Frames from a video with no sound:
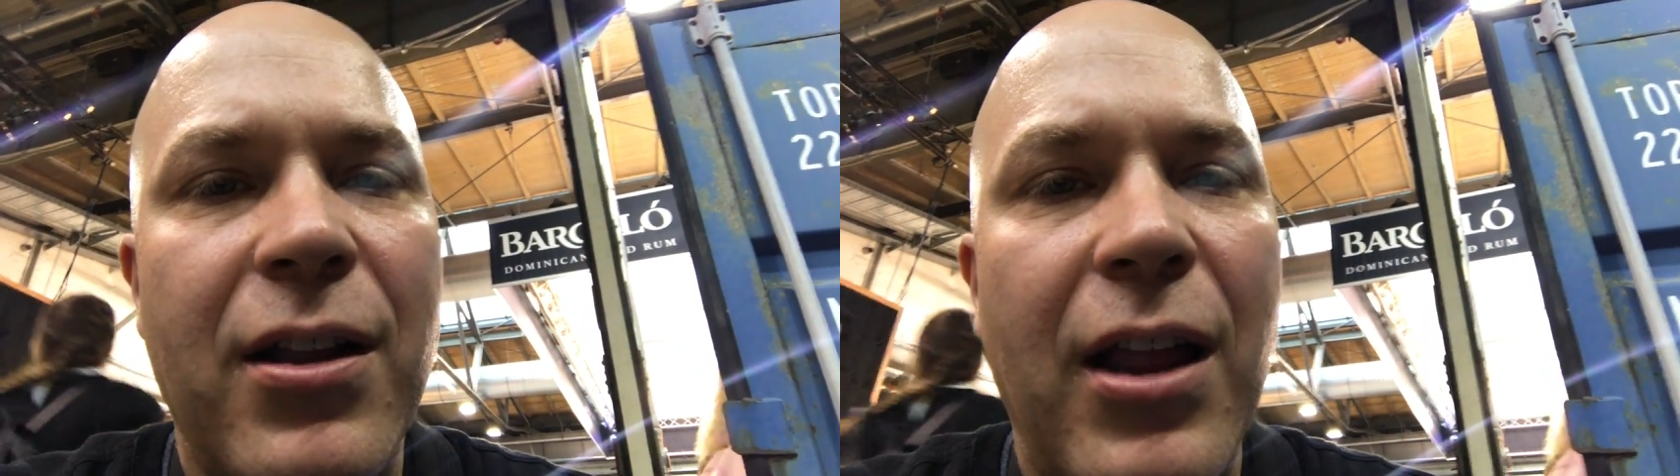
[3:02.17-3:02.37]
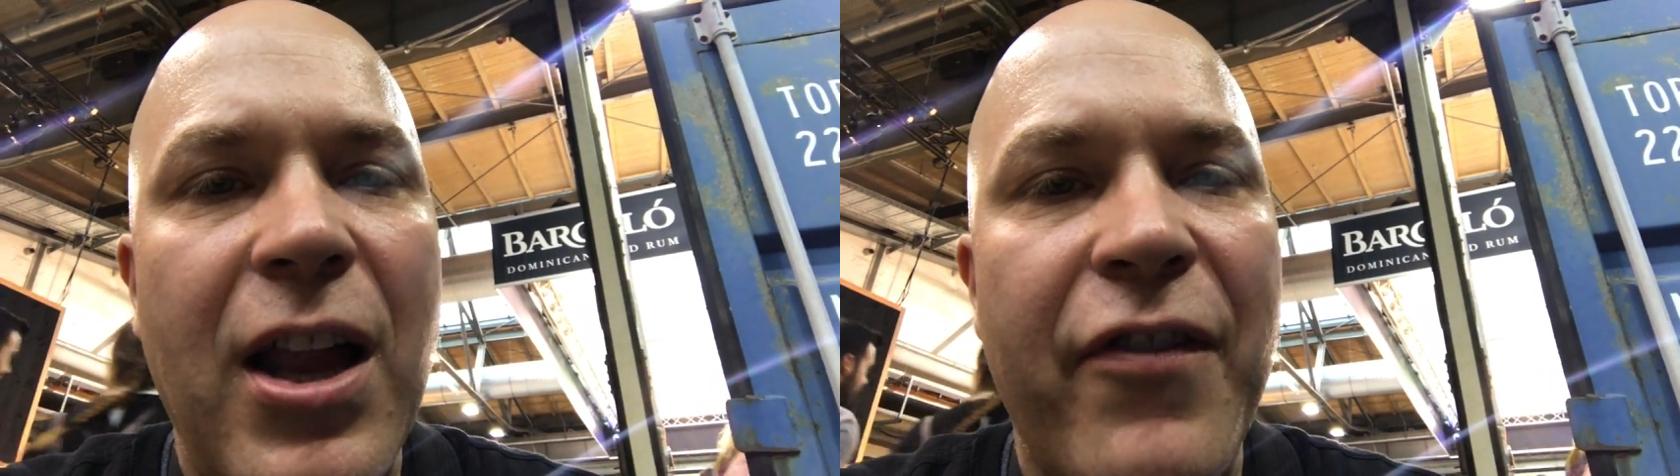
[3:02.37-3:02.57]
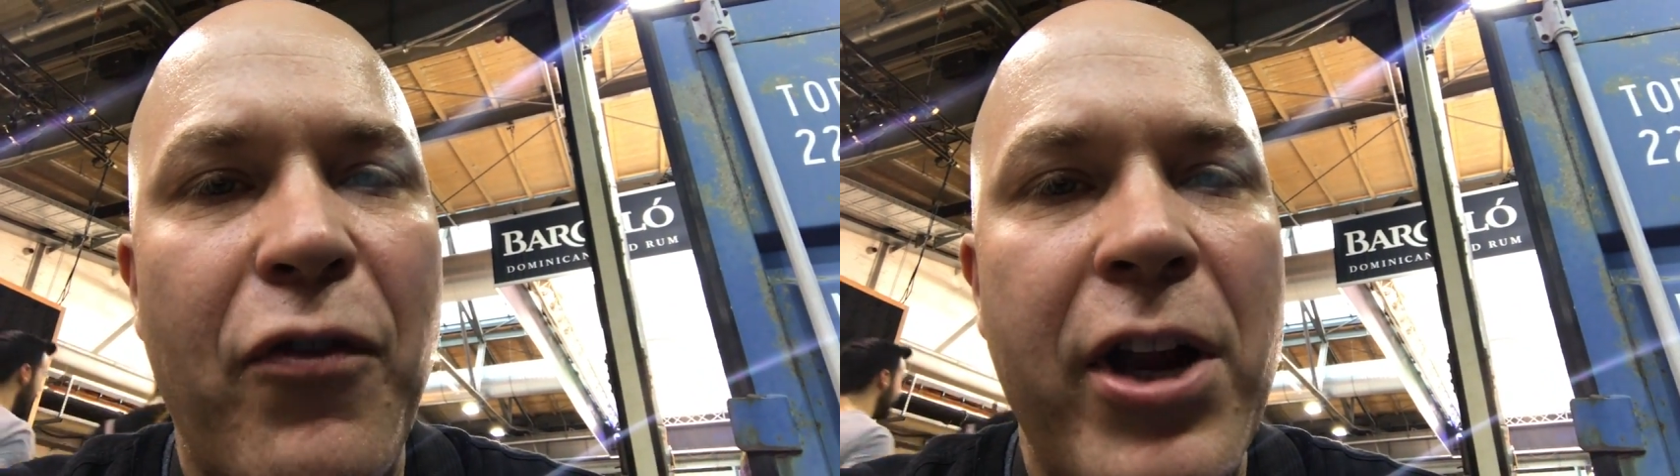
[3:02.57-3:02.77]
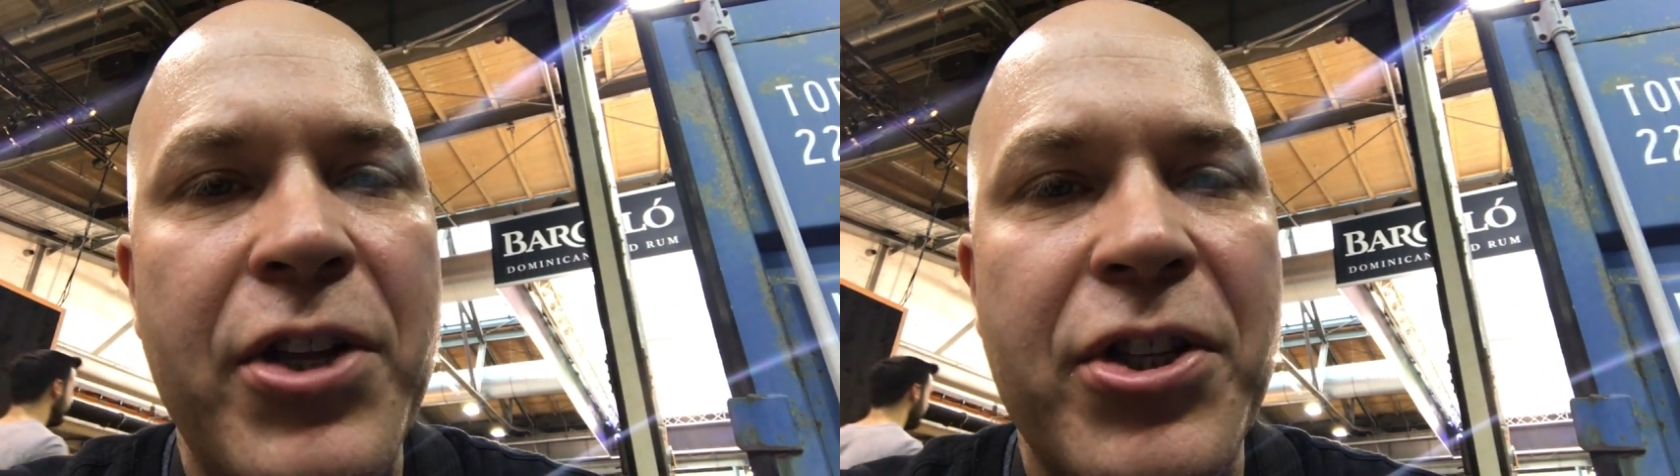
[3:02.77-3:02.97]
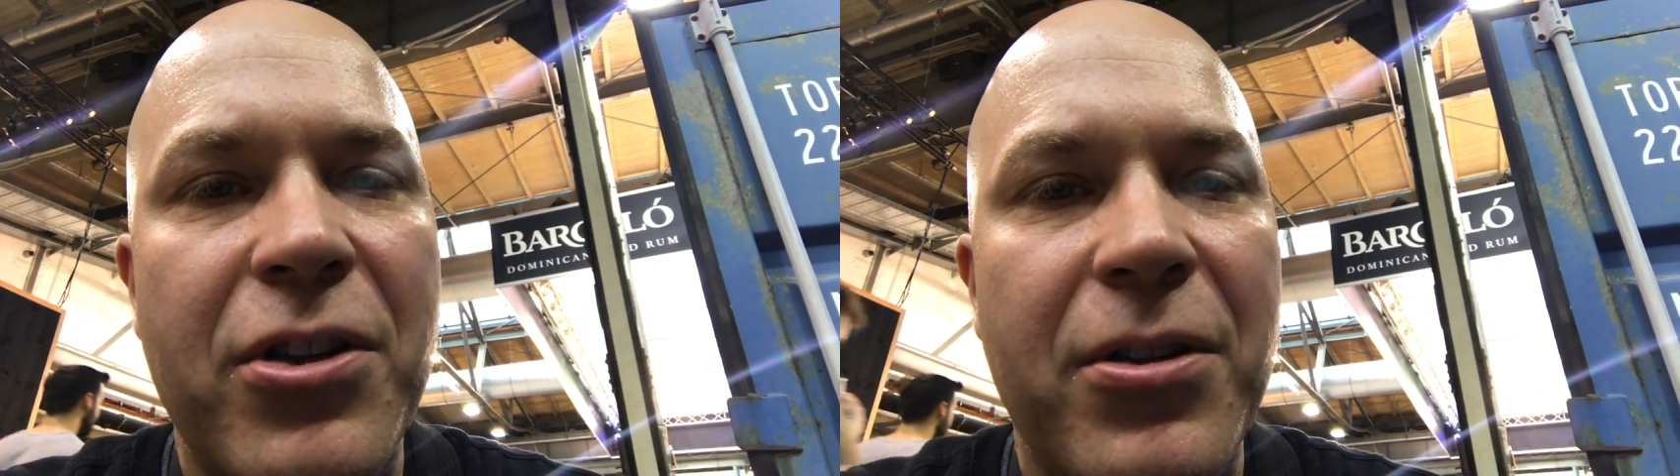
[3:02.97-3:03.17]
a lot of
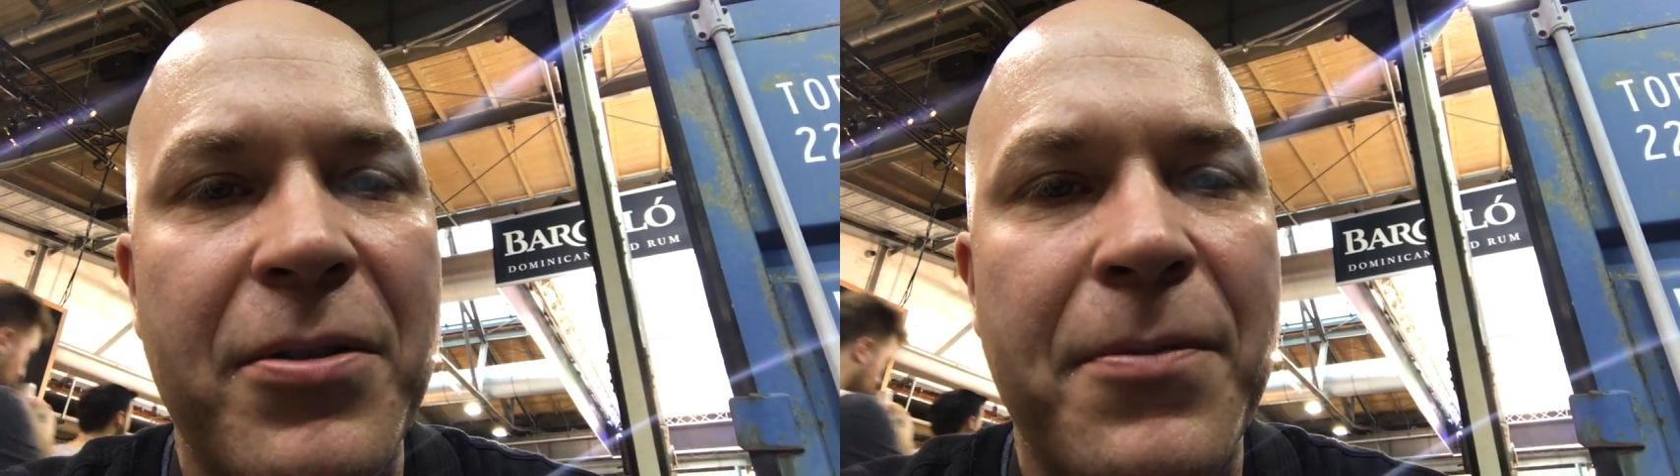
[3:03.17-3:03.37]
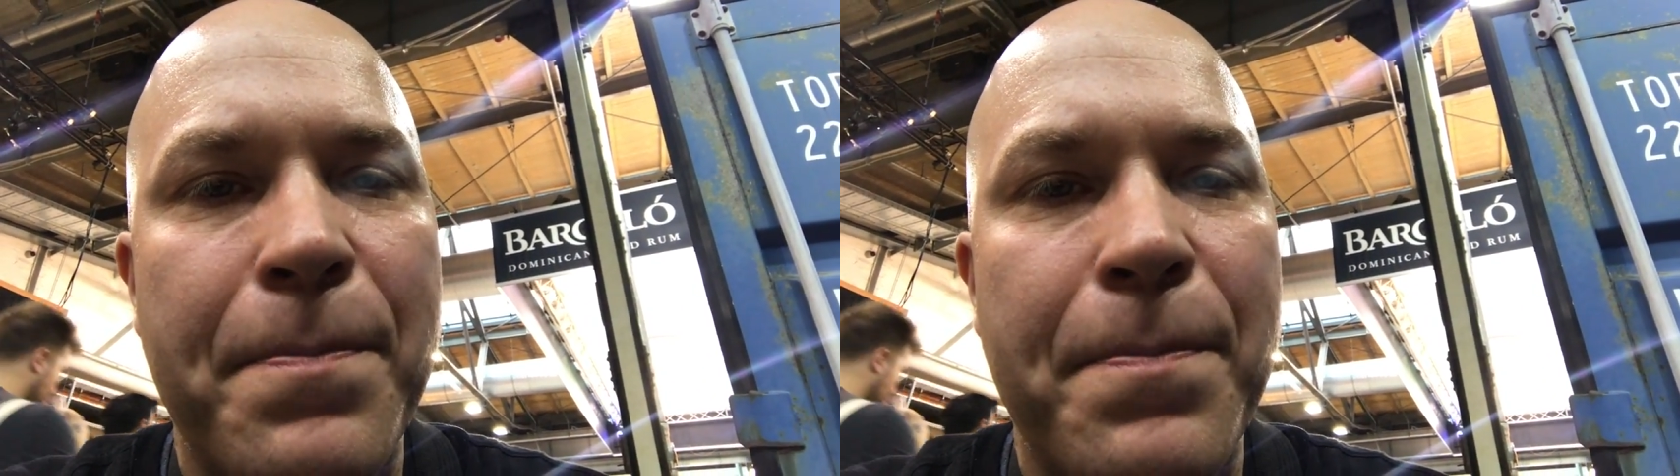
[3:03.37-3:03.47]
regional